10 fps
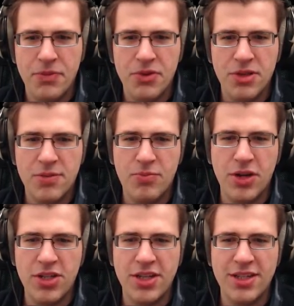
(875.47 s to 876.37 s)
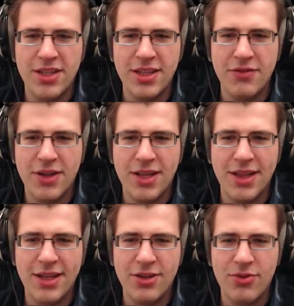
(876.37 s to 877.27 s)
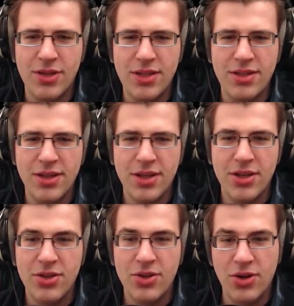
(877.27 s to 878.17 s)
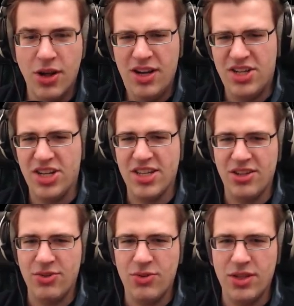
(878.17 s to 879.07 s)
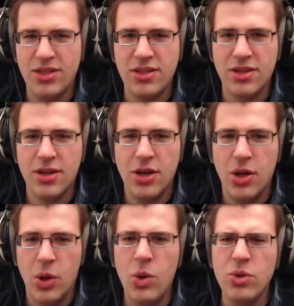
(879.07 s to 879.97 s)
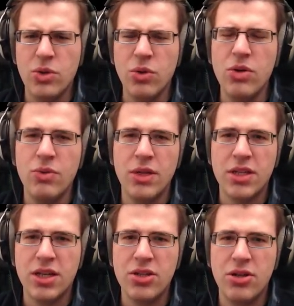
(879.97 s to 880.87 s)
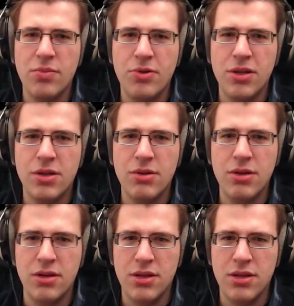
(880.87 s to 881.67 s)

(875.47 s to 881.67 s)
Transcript: Your expression has significantly increased. Your knowledge has increased. Oh, tutoring is actually pretty good.